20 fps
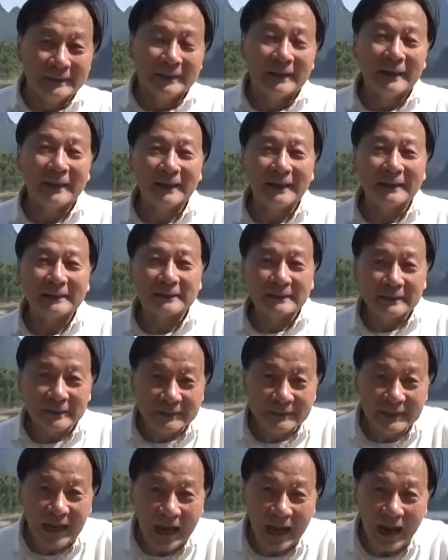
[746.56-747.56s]
the
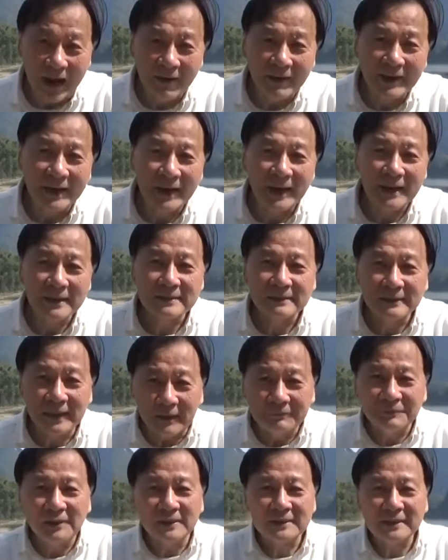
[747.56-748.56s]
Tao is
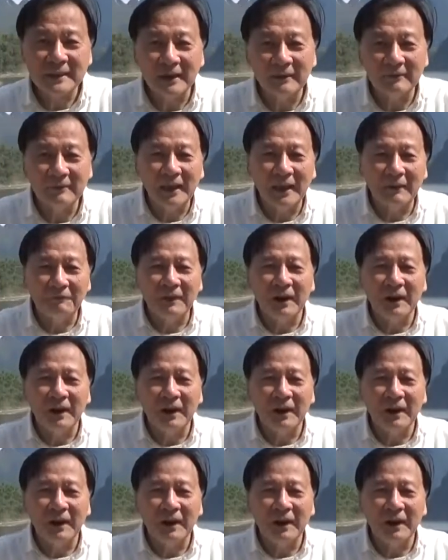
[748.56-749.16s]
love yourself, love